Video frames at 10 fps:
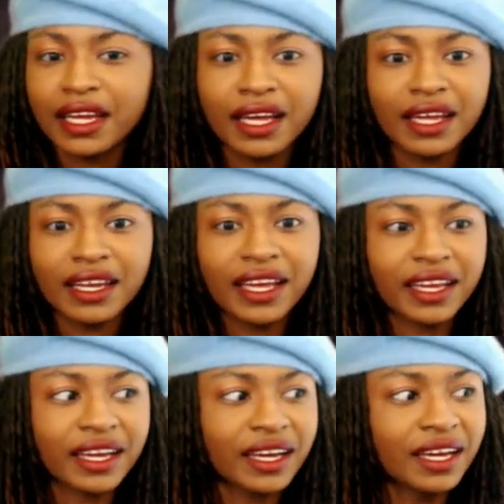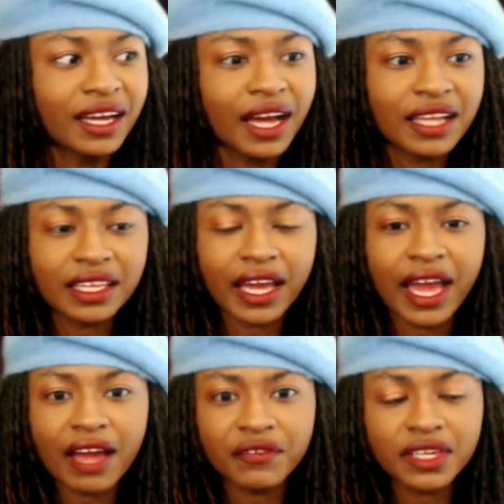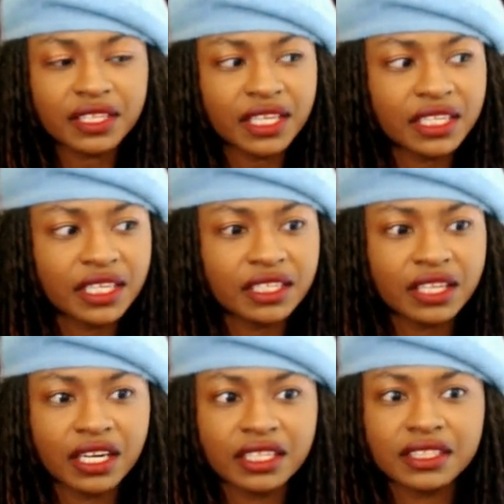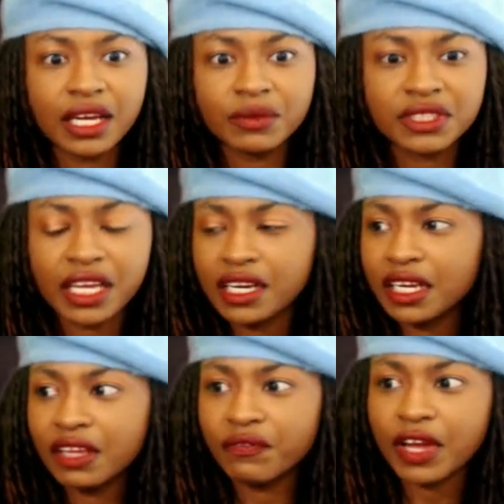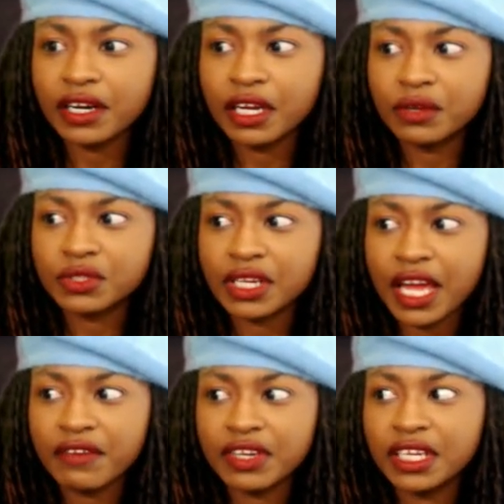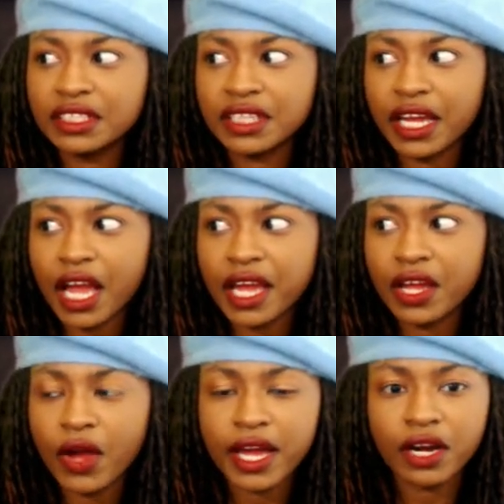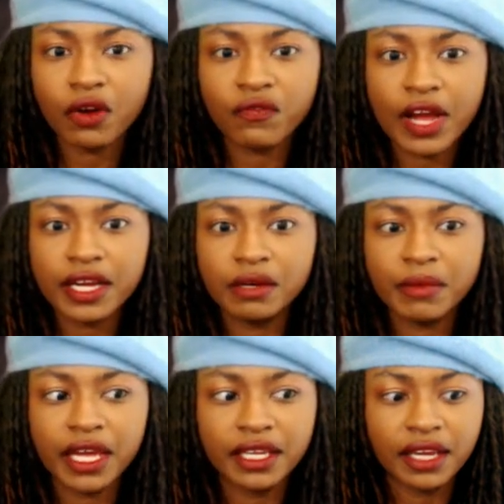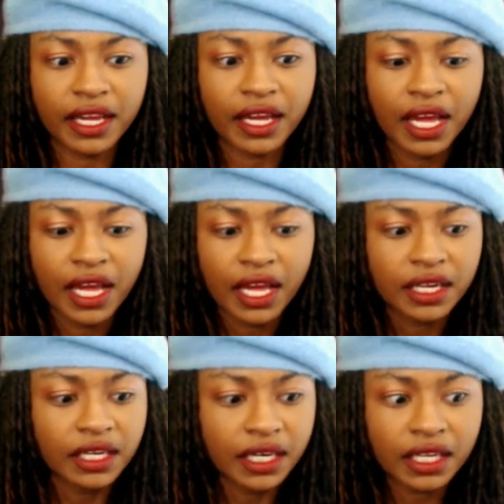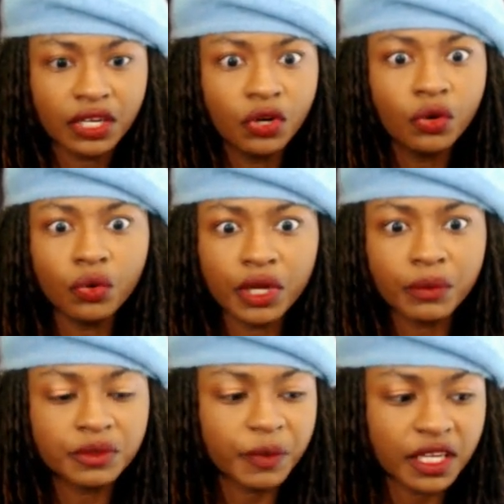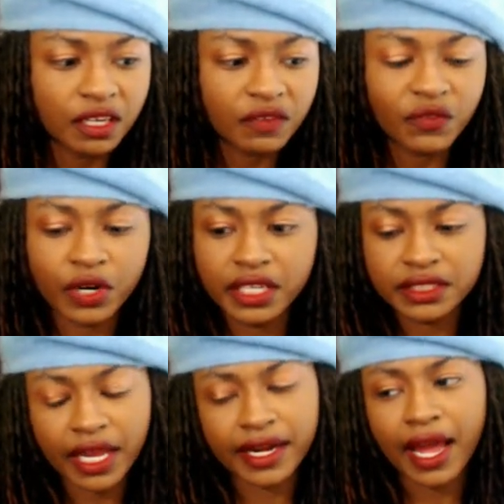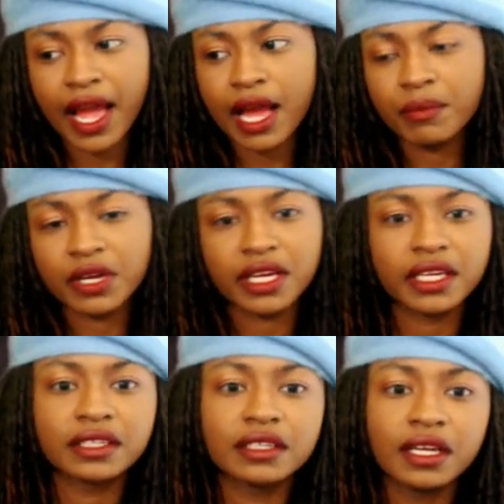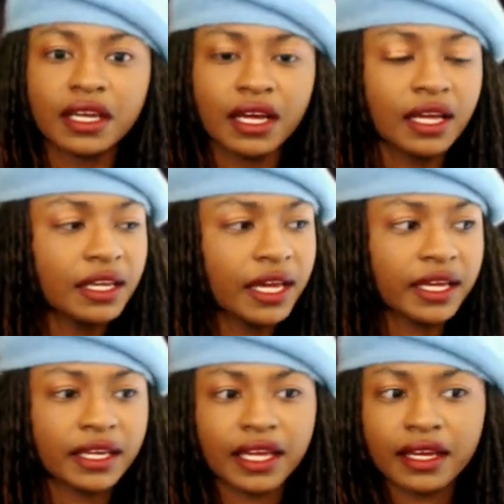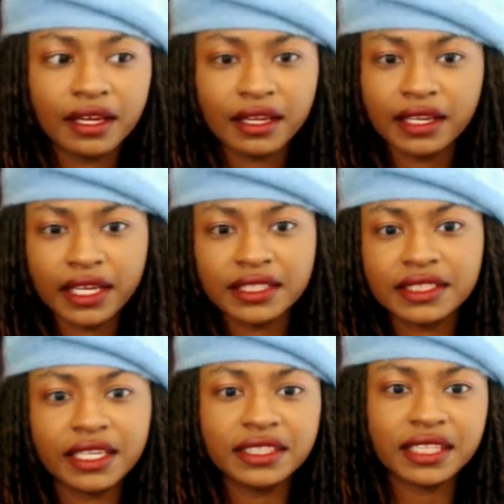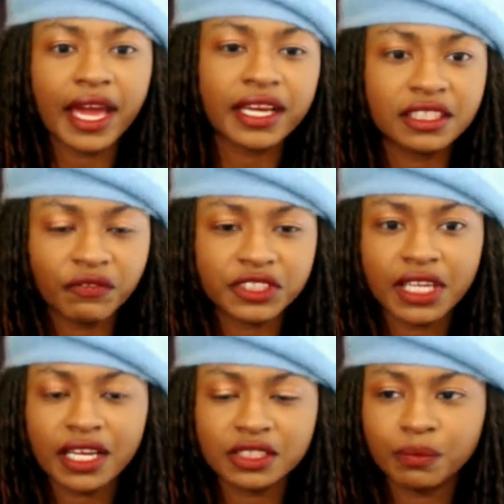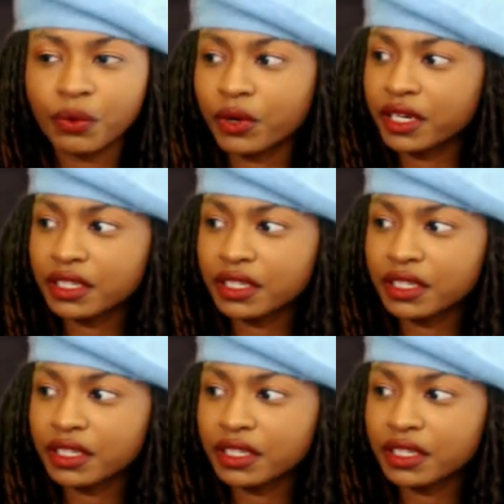Like, I think half of the thing, he thought his dad was dead, and then he found out he was alive, and then he's like, hey, yo, I gotta go find him. And, like, the nigga knew he was being looked for. He's like, nah, I'm good. Like his kids asking for child support.